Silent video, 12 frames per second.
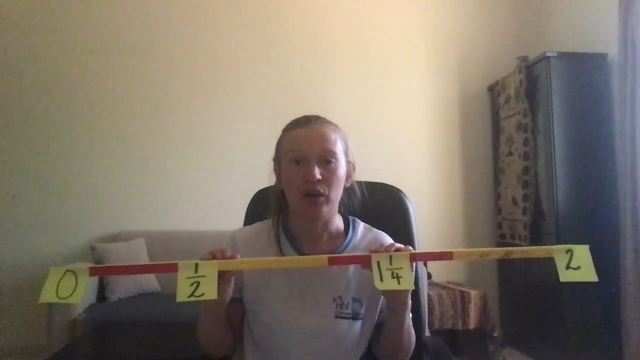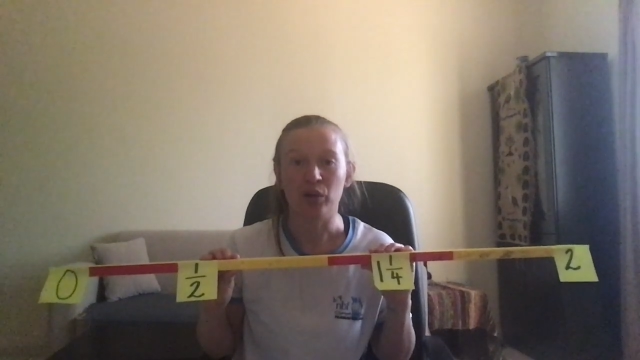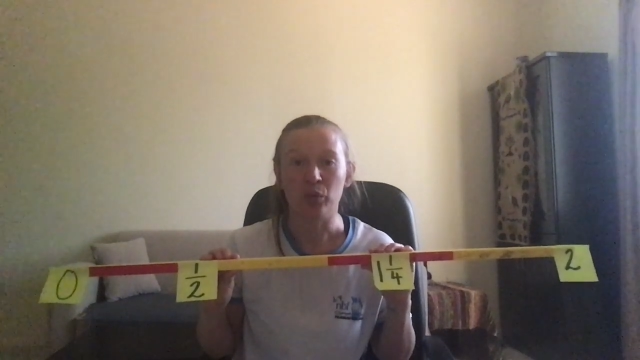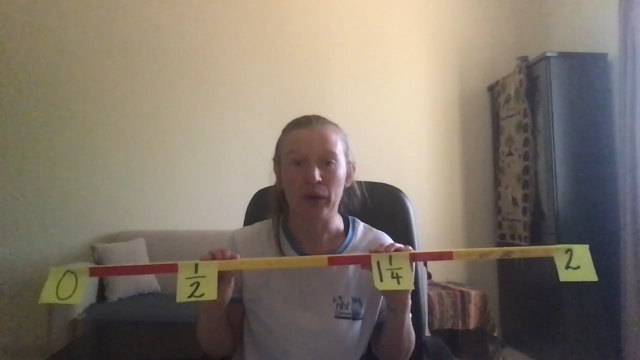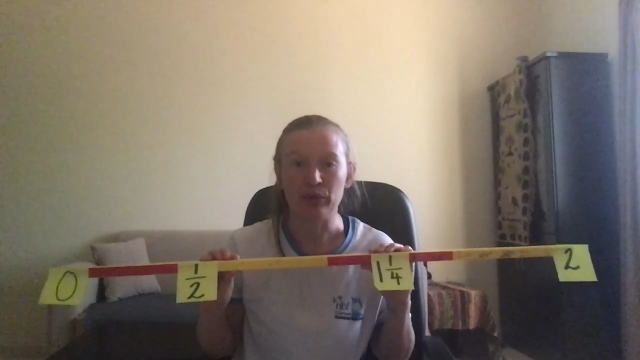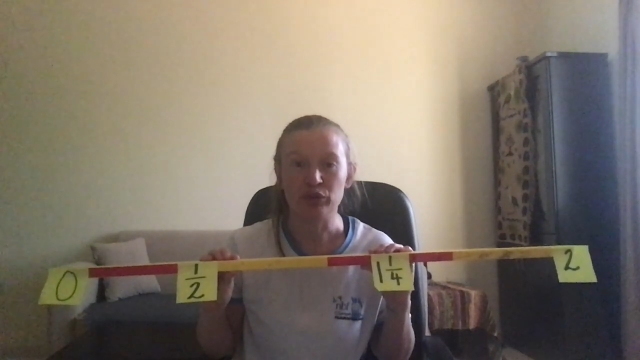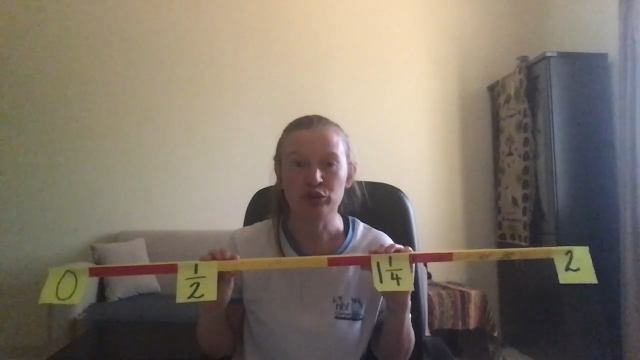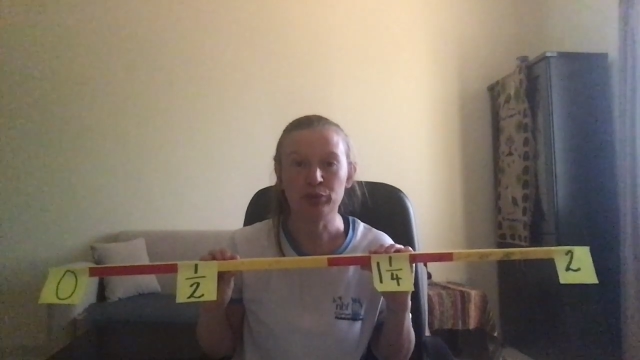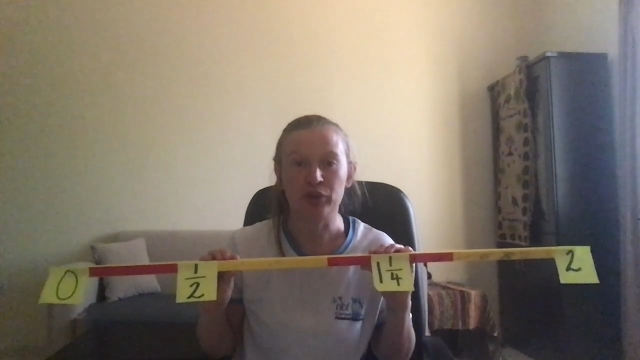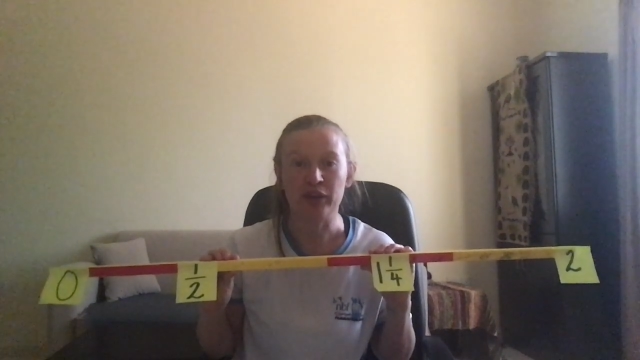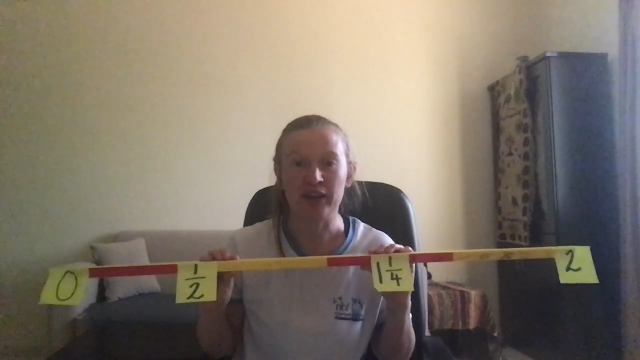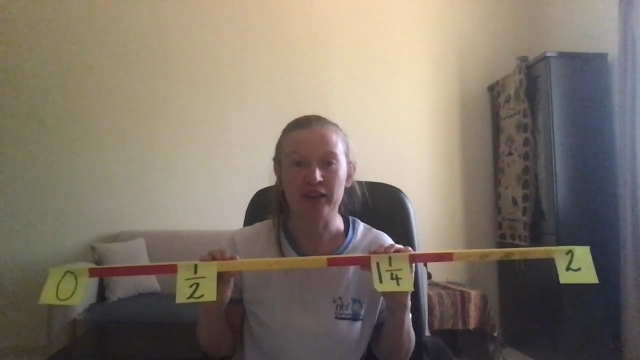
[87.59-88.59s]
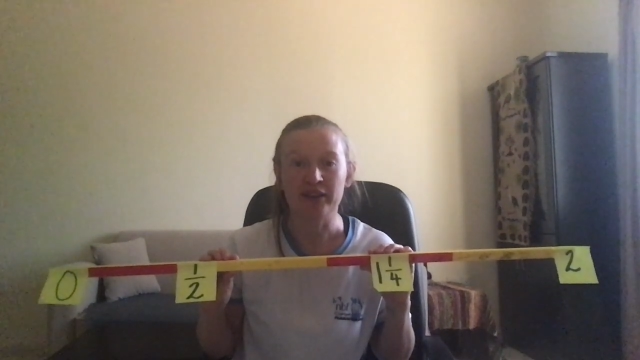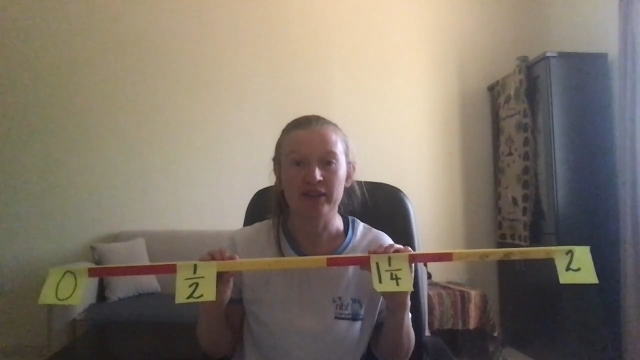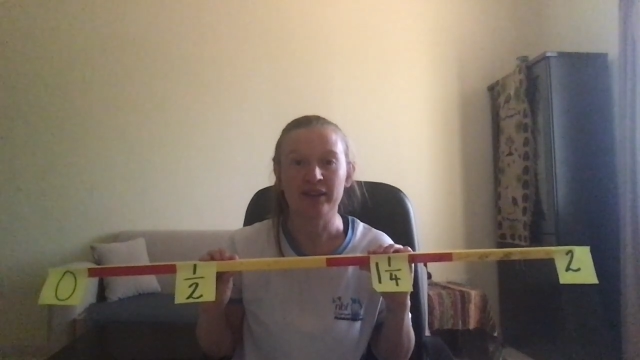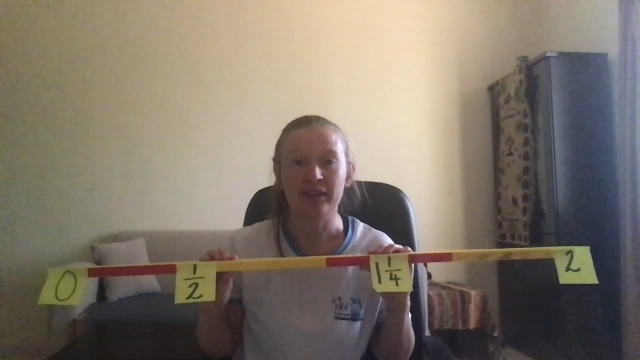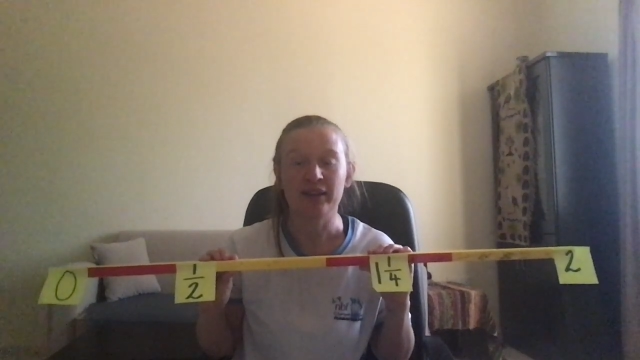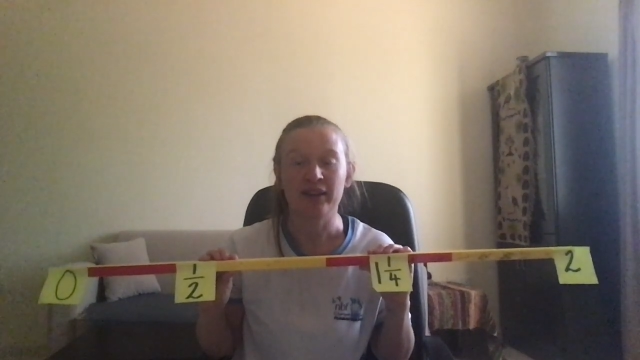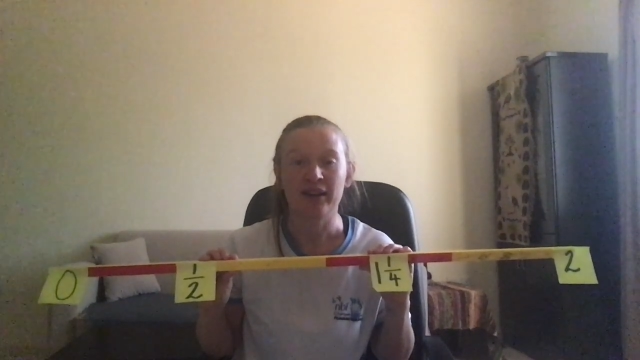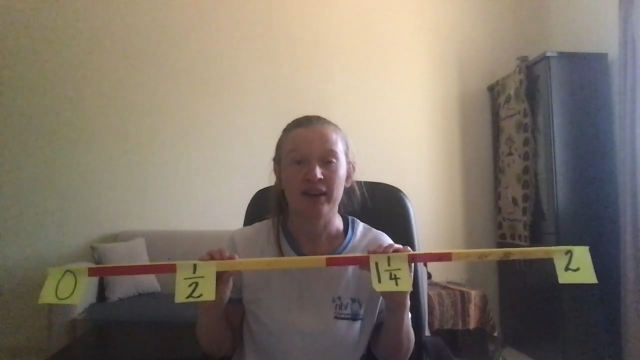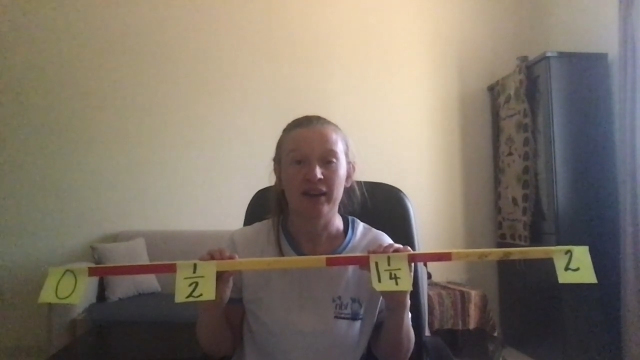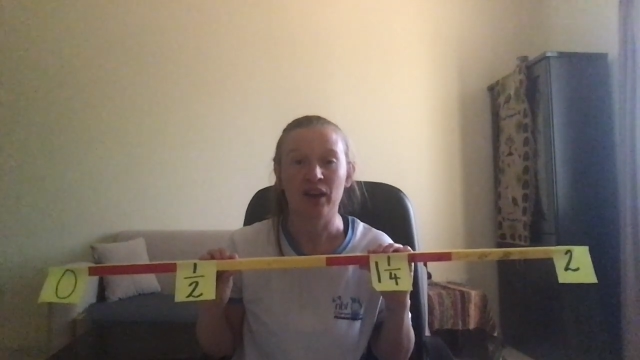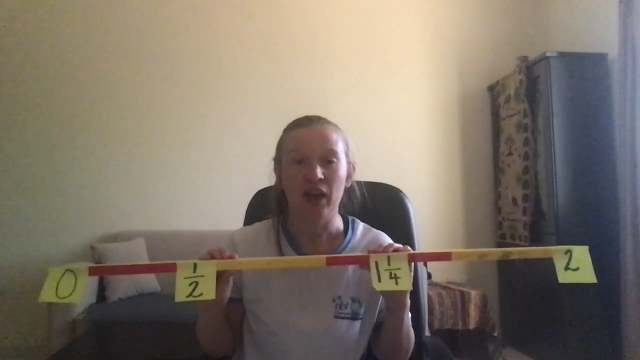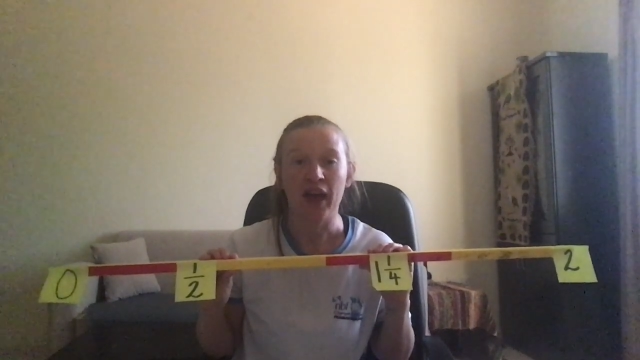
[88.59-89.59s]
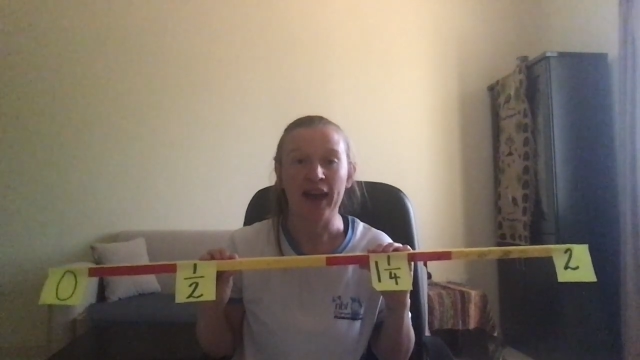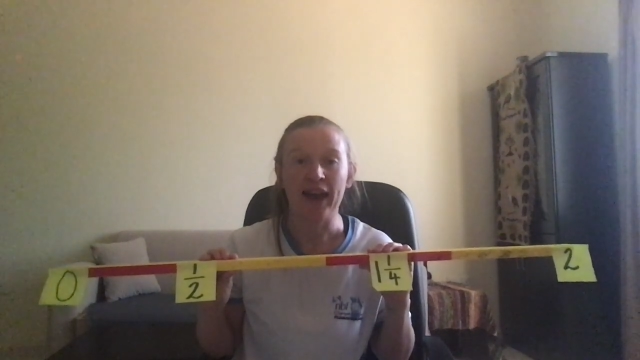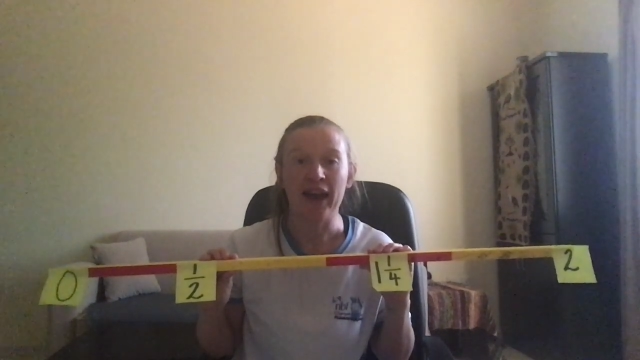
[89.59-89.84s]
Where would you put it? And